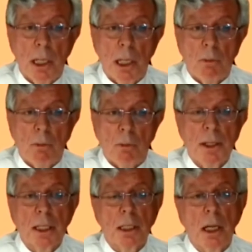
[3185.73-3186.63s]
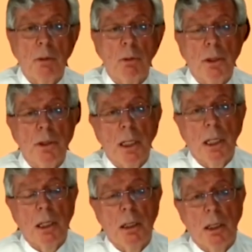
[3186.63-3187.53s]
One thing that I would
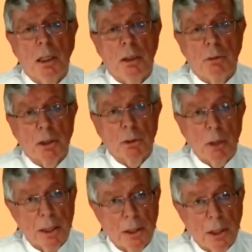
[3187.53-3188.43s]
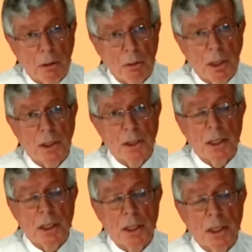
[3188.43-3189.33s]
regret, though, is
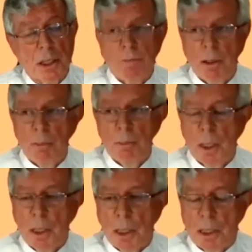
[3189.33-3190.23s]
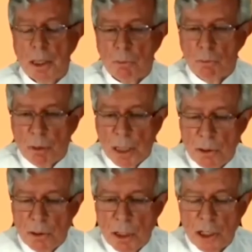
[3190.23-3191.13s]
that if
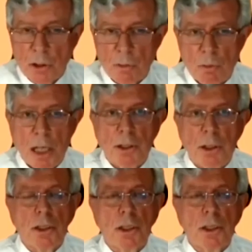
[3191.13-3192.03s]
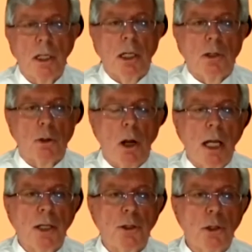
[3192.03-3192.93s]
Indonesian writers
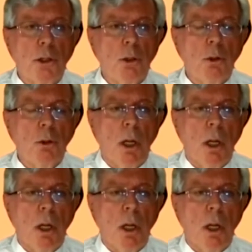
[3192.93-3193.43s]
try to,